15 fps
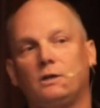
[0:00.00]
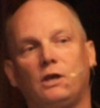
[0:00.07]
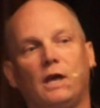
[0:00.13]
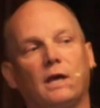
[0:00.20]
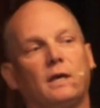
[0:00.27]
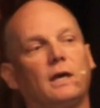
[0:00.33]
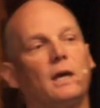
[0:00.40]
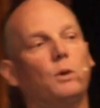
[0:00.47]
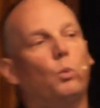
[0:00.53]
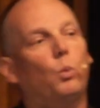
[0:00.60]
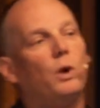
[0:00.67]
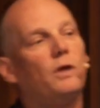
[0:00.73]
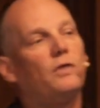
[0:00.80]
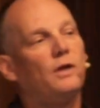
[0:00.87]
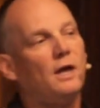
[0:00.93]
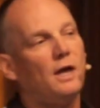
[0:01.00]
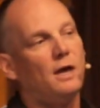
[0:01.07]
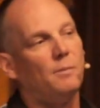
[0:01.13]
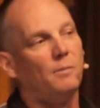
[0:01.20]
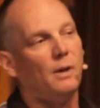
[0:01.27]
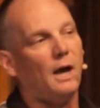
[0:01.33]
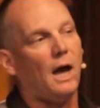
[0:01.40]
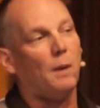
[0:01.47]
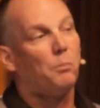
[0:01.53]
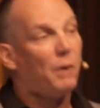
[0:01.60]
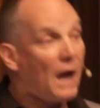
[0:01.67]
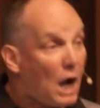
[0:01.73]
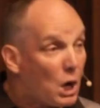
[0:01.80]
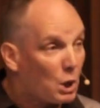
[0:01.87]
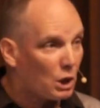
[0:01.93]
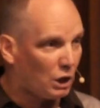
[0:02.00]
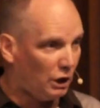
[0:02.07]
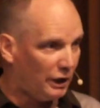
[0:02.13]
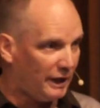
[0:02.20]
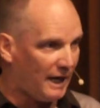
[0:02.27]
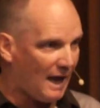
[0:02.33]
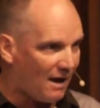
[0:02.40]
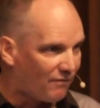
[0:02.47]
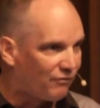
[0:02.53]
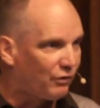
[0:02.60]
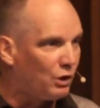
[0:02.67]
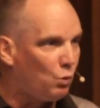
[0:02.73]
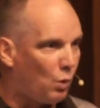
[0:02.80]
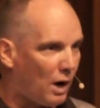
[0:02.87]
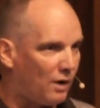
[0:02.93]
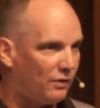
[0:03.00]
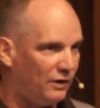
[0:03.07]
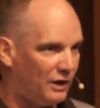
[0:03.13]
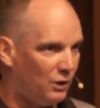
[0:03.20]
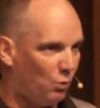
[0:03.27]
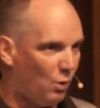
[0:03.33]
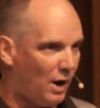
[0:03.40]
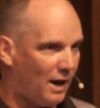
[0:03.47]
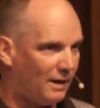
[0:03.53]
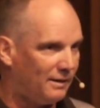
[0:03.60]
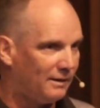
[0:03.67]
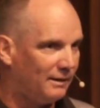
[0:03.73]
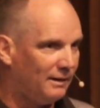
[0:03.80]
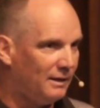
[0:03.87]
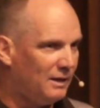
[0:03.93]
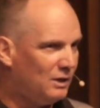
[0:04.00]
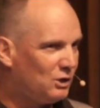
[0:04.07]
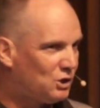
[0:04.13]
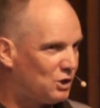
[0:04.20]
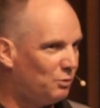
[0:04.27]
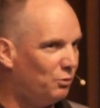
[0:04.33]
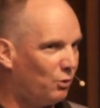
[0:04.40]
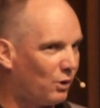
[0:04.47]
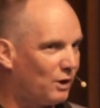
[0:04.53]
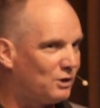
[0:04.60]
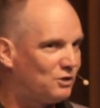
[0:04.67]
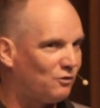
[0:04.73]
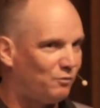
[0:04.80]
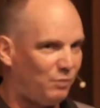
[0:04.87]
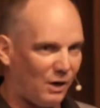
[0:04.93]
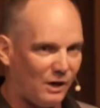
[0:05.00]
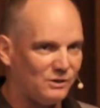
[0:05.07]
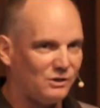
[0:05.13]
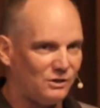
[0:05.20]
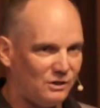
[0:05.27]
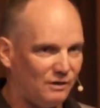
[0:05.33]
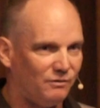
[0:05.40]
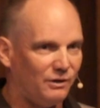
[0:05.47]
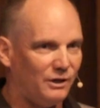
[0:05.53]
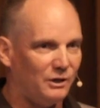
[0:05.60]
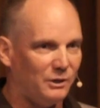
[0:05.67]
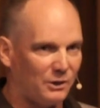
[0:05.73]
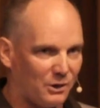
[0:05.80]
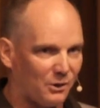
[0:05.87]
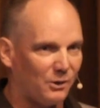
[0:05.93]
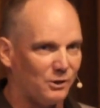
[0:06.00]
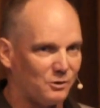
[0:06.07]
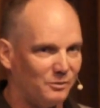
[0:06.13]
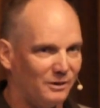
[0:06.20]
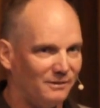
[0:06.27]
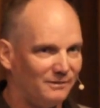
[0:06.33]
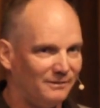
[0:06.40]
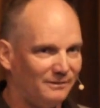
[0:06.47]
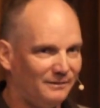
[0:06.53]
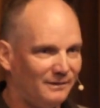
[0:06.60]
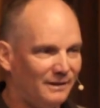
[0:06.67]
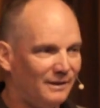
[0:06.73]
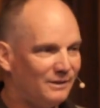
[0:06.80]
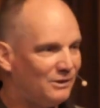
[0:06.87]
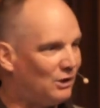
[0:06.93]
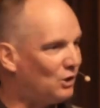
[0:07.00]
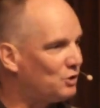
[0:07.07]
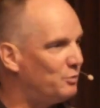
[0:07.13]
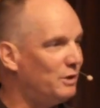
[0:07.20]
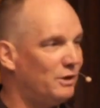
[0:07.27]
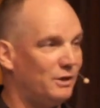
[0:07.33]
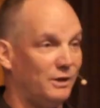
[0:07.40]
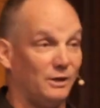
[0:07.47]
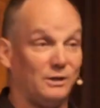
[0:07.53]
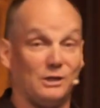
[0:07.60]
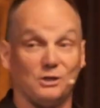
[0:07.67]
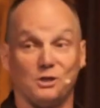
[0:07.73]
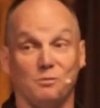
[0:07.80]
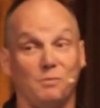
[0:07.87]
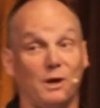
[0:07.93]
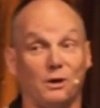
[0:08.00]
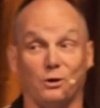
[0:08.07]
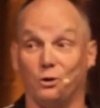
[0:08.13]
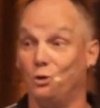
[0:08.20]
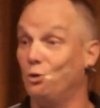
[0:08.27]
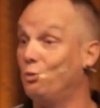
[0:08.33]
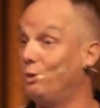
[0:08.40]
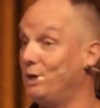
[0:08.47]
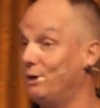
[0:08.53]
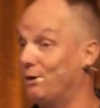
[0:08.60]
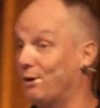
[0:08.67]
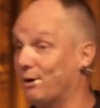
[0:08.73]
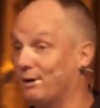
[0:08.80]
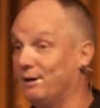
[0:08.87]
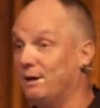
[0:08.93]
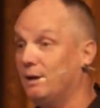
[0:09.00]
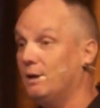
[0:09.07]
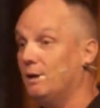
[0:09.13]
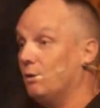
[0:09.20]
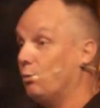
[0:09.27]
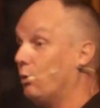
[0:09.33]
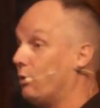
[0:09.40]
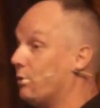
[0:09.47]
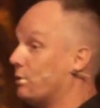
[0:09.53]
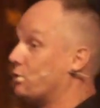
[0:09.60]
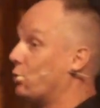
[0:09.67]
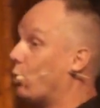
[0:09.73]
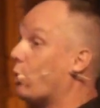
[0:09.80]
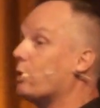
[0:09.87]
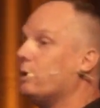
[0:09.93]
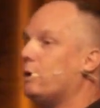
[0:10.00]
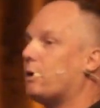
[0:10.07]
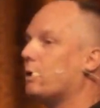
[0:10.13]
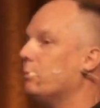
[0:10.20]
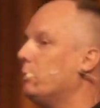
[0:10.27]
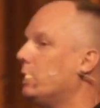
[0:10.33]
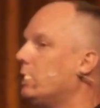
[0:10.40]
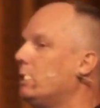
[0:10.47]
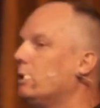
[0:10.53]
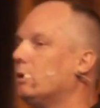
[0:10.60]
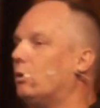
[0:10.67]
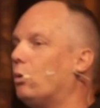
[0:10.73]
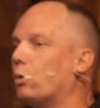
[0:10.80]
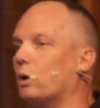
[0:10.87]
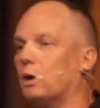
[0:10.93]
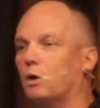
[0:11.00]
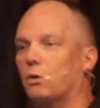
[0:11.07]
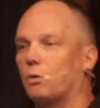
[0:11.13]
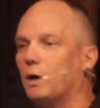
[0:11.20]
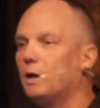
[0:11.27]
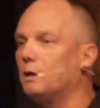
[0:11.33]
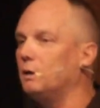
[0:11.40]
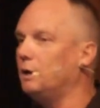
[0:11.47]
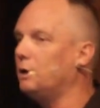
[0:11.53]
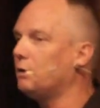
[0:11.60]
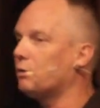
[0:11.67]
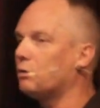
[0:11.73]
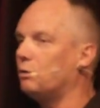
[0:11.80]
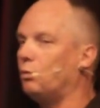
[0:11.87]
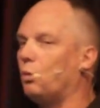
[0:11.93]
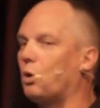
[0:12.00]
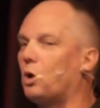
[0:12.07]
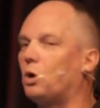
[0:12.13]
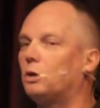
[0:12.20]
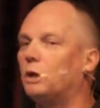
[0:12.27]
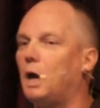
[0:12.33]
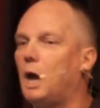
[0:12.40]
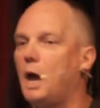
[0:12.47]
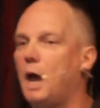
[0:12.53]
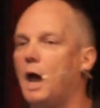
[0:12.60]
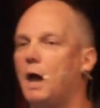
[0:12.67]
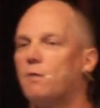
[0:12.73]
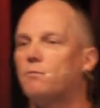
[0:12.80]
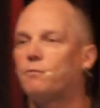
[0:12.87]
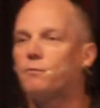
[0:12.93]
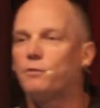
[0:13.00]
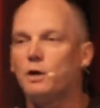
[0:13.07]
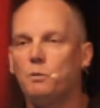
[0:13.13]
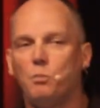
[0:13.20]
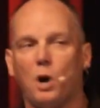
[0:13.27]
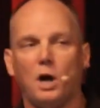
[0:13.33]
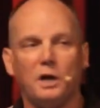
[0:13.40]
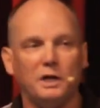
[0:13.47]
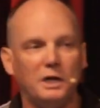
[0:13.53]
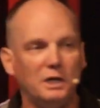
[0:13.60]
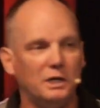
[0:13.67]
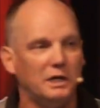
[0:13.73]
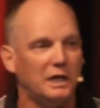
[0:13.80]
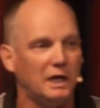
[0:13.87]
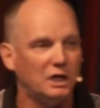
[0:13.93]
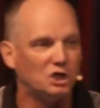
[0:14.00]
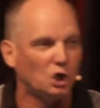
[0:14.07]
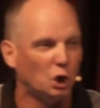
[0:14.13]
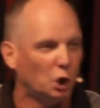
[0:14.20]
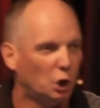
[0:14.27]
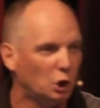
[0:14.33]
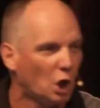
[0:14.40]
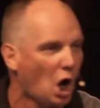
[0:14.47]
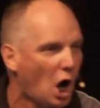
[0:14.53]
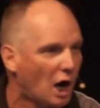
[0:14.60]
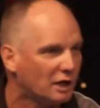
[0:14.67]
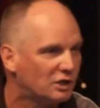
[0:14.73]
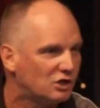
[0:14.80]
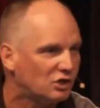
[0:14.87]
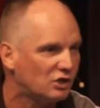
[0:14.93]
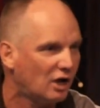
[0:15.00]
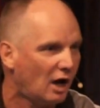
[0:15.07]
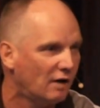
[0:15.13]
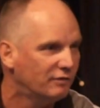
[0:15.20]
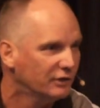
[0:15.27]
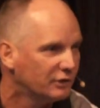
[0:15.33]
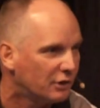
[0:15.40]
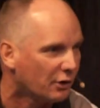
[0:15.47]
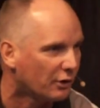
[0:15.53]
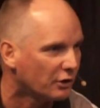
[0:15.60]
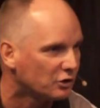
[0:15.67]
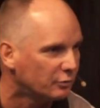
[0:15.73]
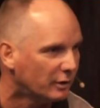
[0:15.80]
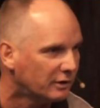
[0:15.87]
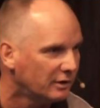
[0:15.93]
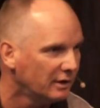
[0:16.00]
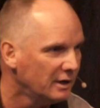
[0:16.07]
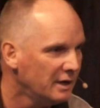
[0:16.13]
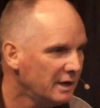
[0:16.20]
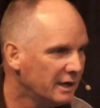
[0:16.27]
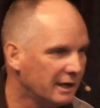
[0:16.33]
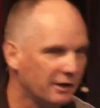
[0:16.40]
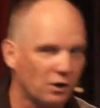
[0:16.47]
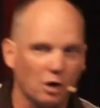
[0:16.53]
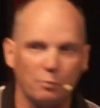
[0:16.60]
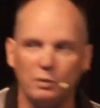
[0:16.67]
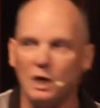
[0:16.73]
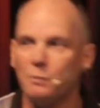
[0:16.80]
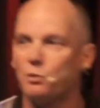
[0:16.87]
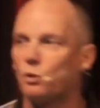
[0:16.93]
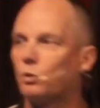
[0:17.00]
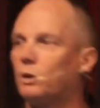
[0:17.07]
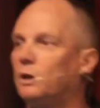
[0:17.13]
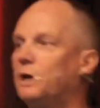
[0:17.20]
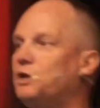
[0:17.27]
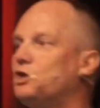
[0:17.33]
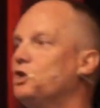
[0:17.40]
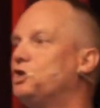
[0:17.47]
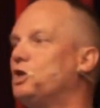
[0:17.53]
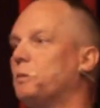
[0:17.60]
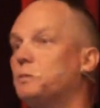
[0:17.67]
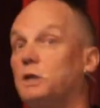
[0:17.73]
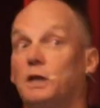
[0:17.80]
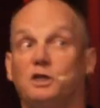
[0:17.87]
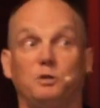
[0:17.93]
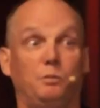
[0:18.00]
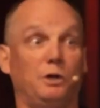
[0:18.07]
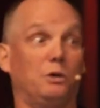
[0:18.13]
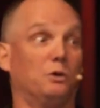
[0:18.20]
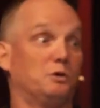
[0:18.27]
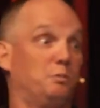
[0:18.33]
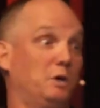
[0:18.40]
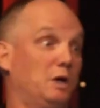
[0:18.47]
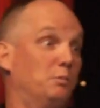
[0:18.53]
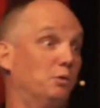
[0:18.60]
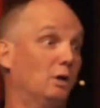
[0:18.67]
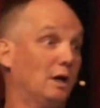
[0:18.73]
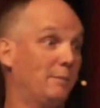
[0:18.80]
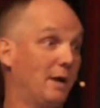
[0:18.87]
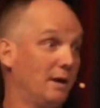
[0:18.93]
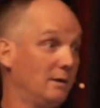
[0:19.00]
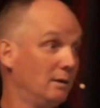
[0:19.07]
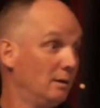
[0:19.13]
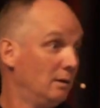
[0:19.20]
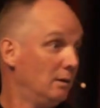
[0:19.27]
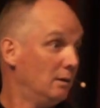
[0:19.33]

taking with him, apparently, everywhere that he went, some words of positivity and encouragement. Tells me that it doesn't matter who we are, whether it's ordinary me or a great leader of the world, everybody needs lots of encouragement. In our people relationships, let's be those people, amen?